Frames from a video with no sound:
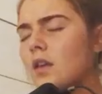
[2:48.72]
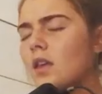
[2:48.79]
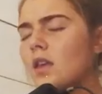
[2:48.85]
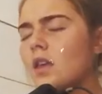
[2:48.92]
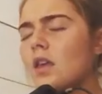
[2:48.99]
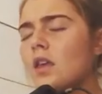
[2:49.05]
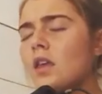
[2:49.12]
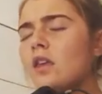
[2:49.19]

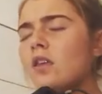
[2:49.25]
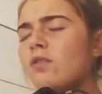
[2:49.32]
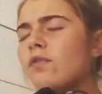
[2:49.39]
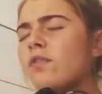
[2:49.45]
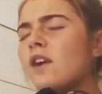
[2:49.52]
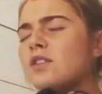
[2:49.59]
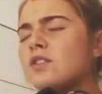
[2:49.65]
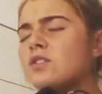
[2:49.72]
But Dennis
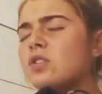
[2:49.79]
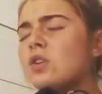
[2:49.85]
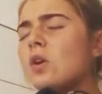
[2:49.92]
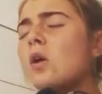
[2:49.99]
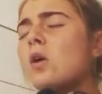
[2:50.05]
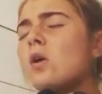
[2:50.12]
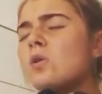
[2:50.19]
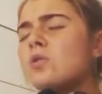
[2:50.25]
convinced her
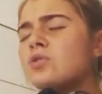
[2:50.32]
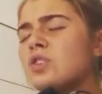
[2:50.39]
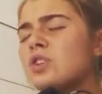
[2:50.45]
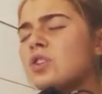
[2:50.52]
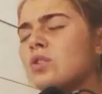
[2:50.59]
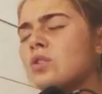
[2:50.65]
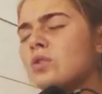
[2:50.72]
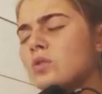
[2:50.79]
that this was
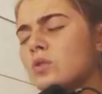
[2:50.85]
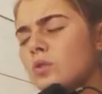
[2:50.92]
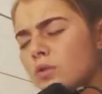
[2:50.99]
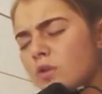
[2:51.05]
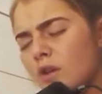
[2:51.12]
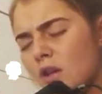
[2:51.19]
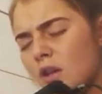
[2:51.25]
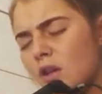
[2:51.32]
for other
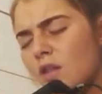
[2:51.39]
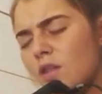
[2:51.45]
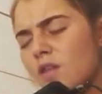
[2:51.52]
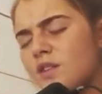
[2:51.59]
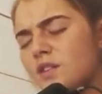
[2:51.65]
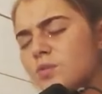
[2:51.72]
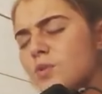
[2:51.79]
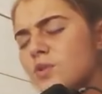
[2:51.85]
girls
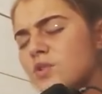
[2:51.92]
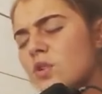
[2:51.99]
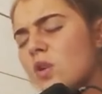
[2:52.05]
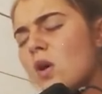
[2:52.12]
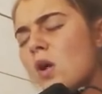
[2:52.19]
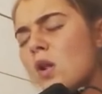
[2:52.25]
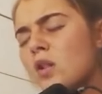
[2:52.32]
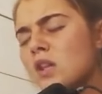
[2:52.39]
going
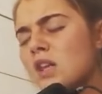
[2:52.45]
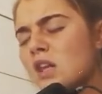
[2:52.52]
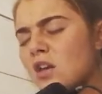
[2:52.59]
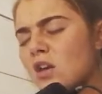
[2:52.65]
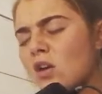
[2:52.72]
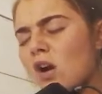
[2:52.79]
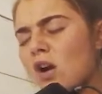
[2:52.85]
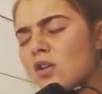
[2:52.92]
through the
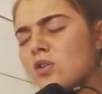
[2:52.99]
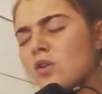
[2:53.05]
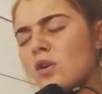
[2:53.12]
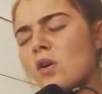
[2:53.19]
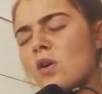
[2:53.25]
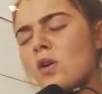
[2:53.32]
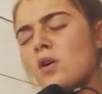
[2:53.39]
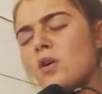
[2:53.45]
same issue,
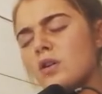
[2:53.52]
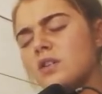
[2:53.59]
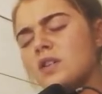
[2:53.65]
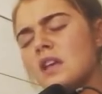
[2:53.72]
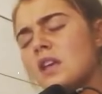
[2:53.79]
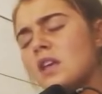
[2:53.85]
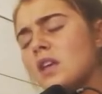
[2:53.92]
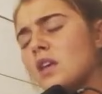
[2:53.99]

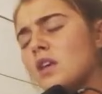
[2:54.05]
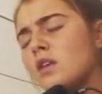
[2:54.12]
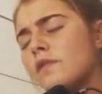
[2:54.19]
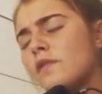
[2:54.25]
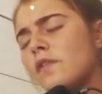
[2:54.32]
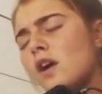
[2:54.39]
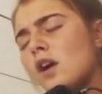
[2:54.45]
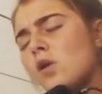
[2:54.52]
not just
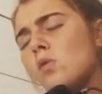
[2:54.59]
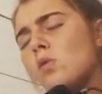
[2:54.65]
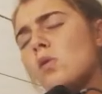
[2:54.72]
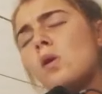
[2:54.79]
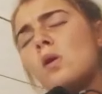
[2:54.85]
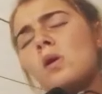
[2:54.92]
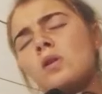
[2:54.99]
about her.